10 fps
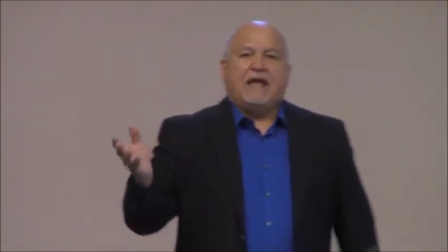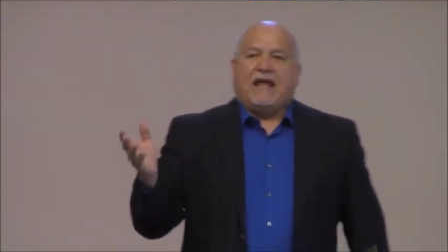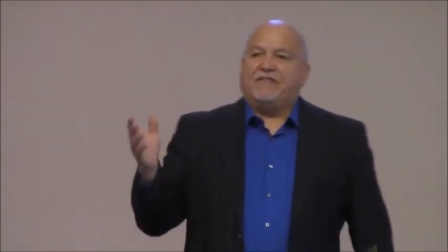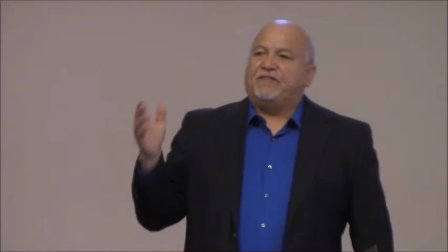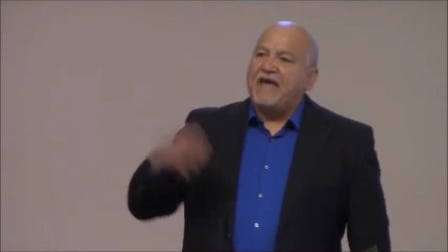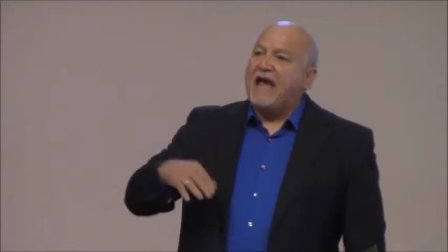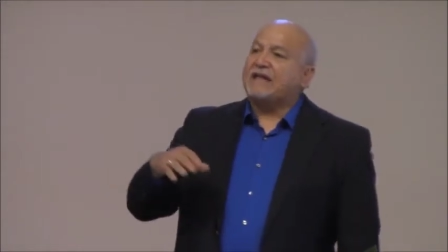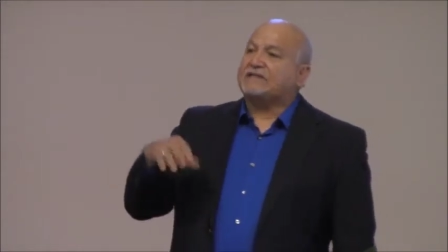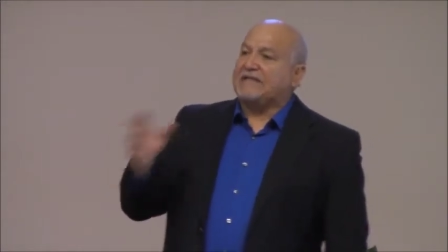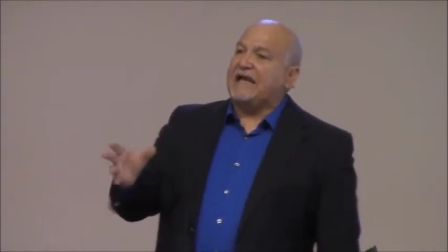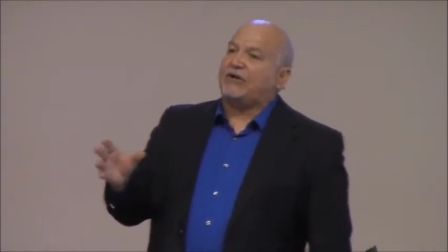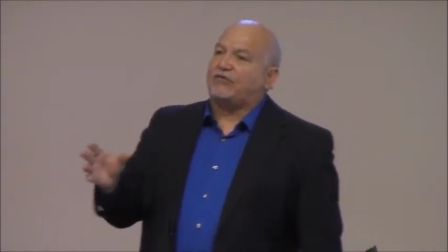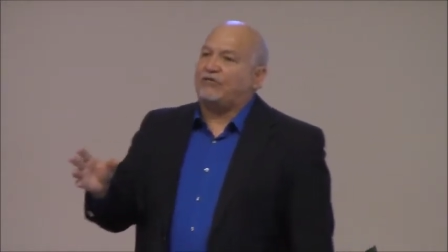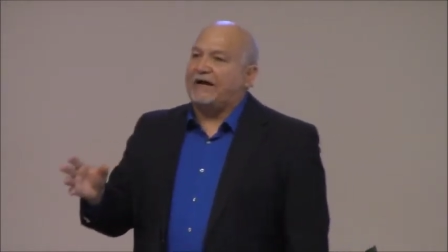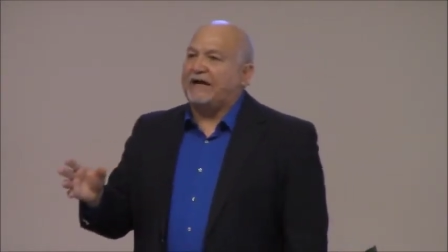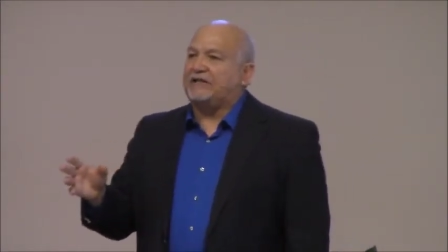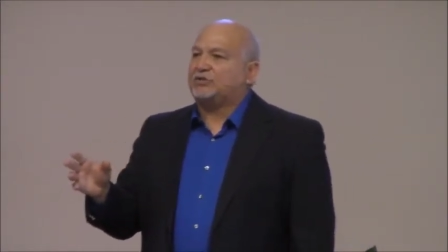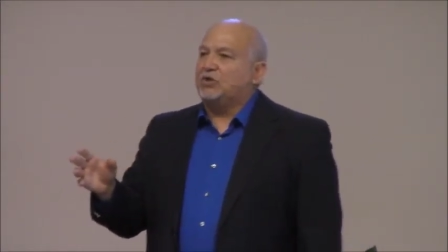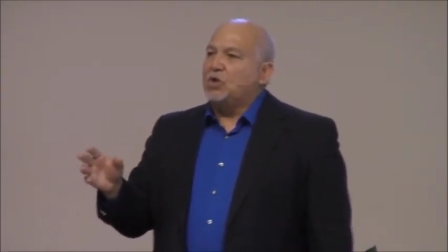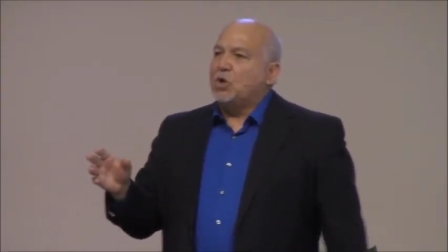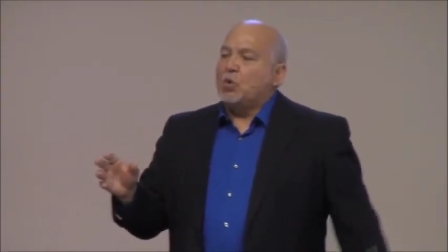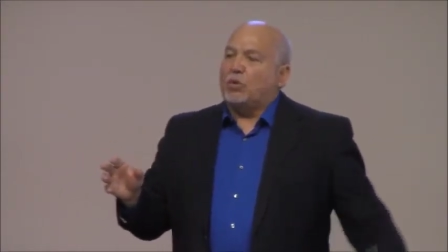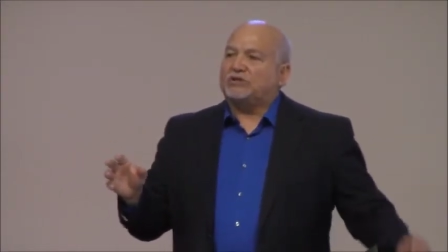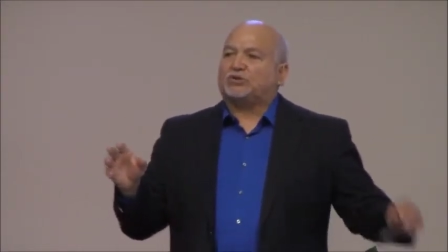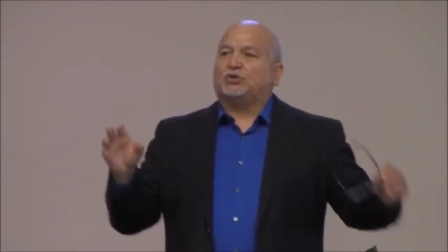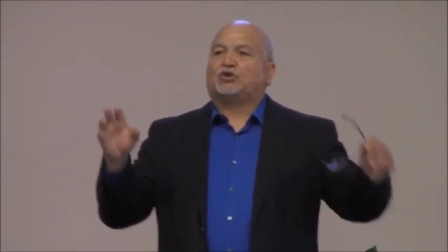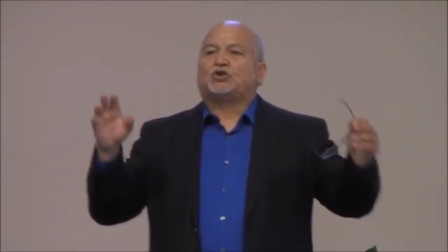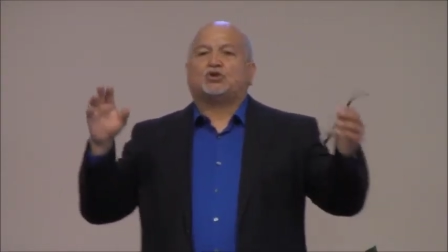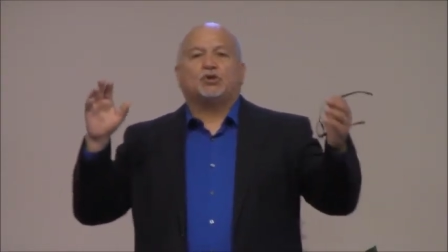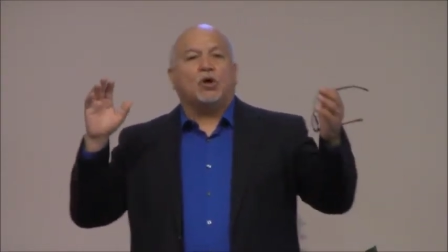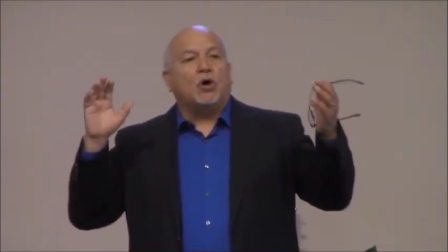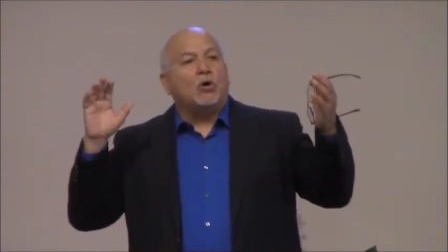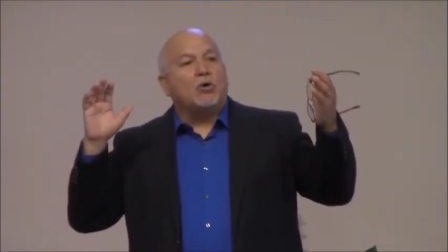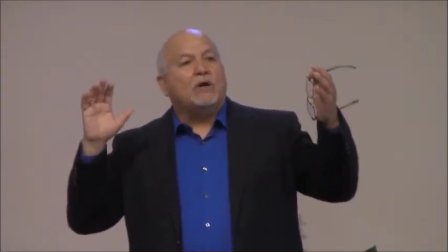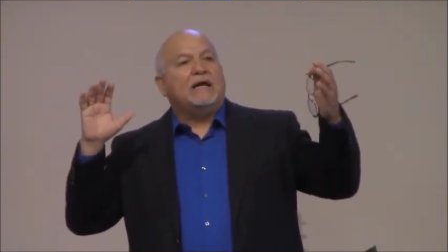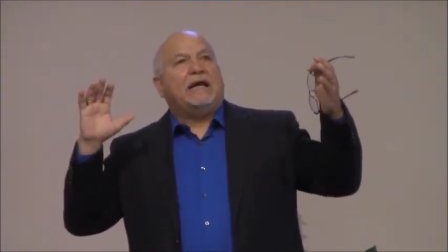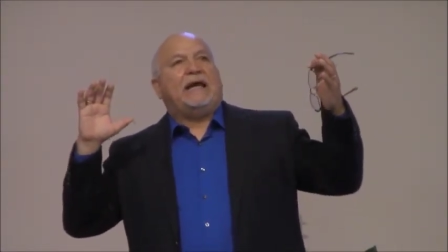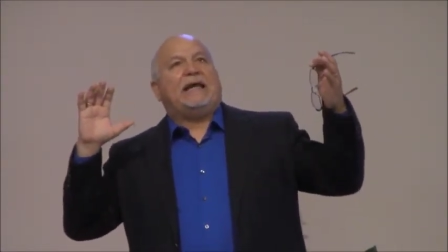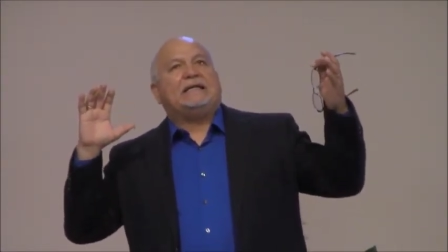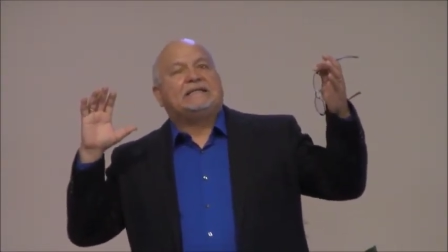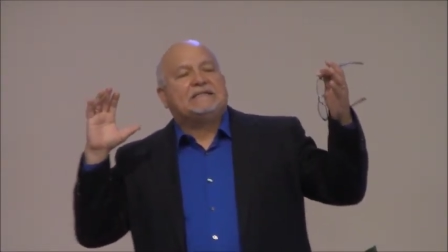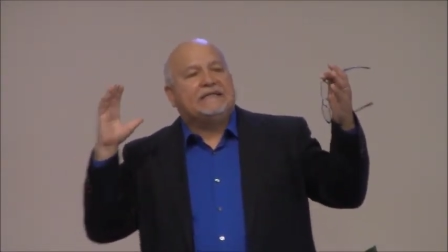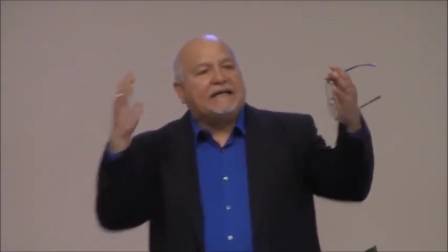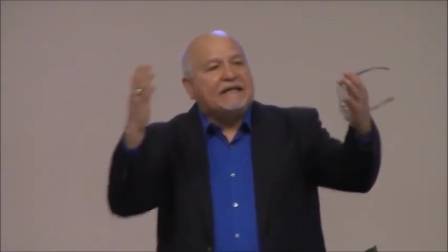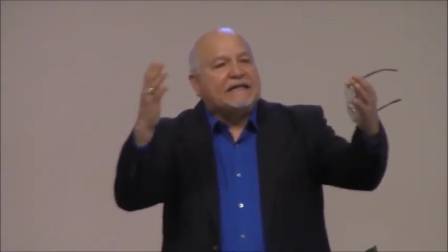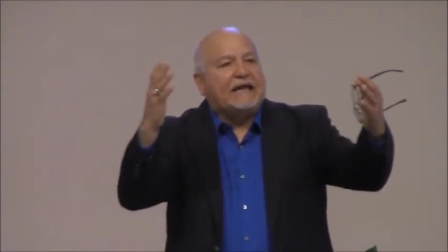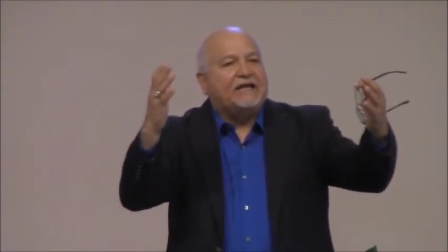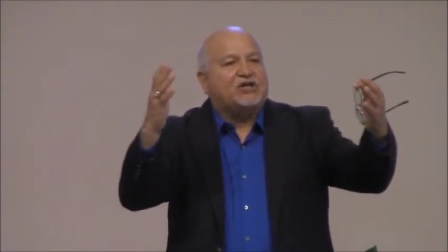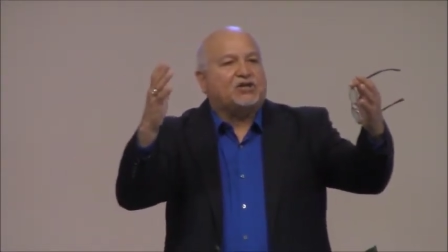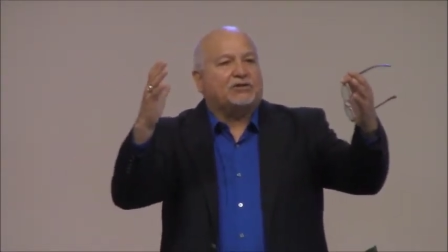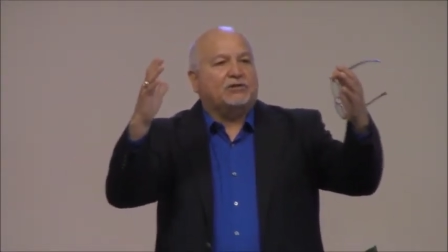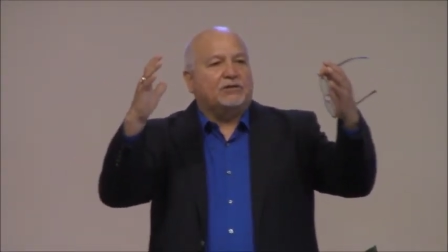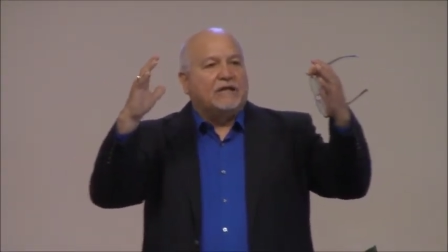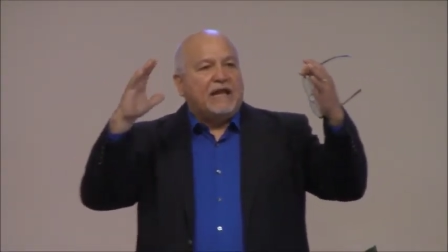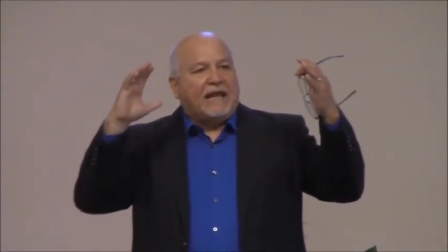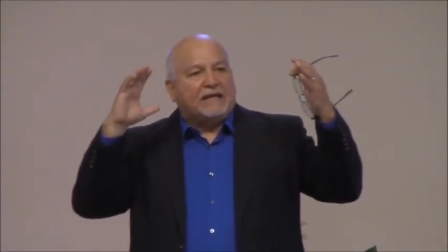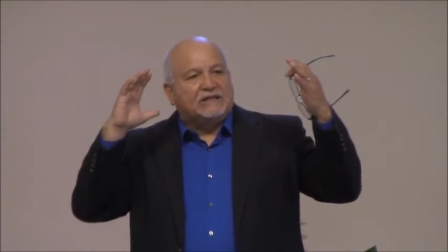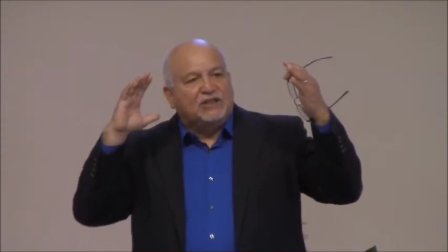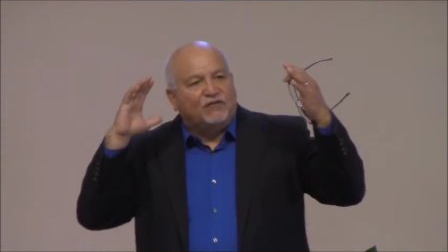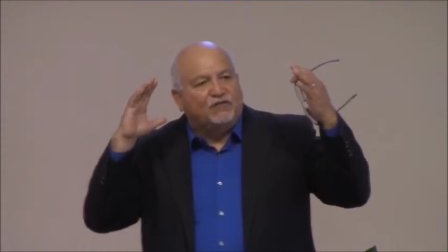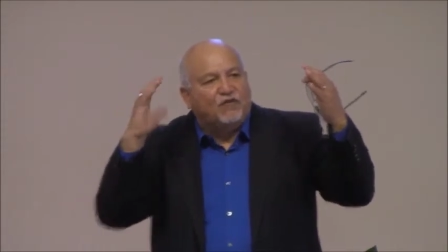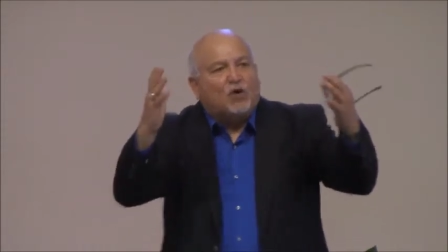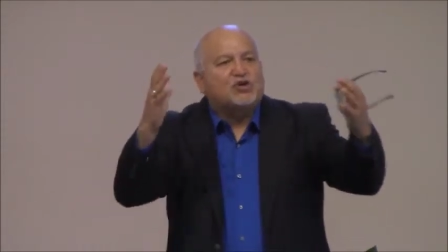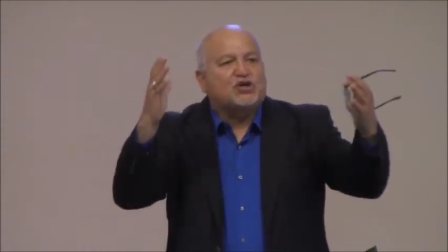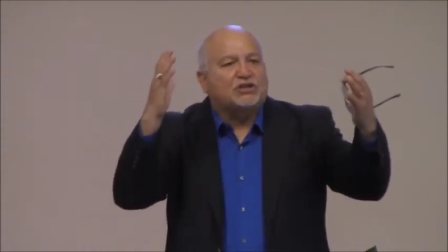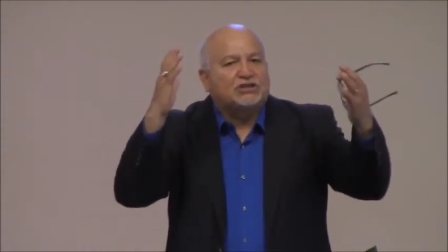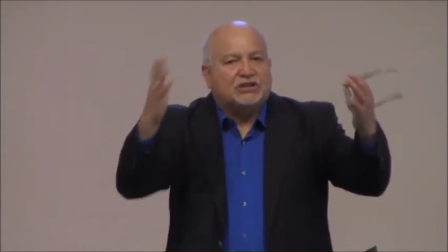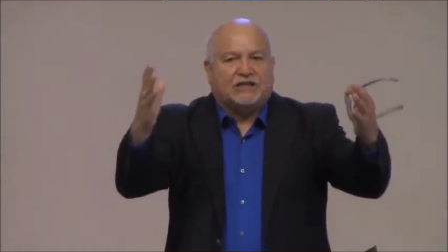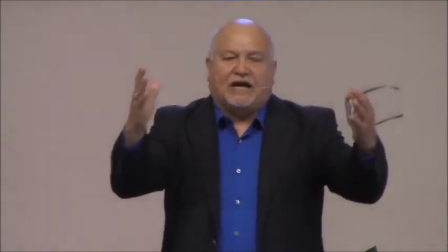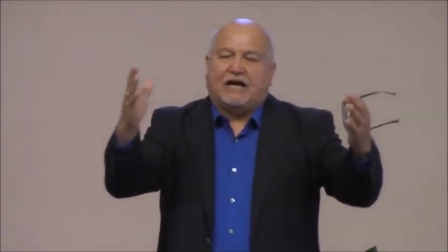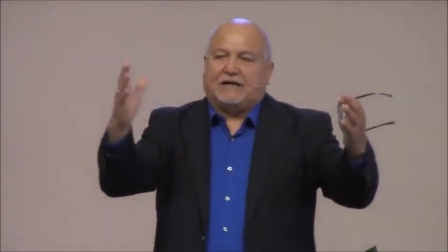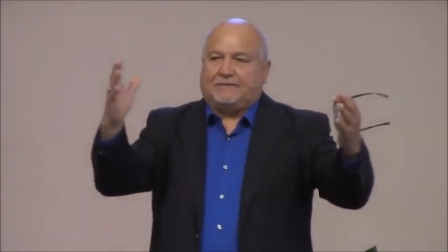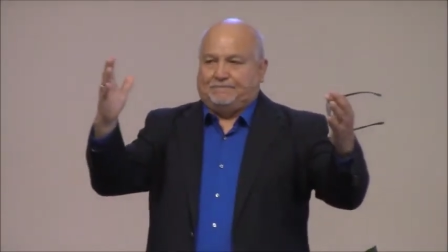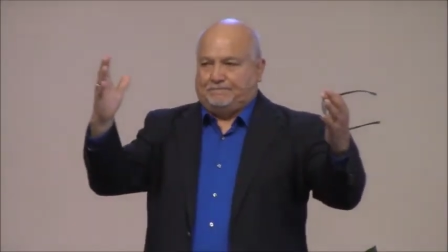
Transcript: And that sacrifice was to show a dedication and devotion to God.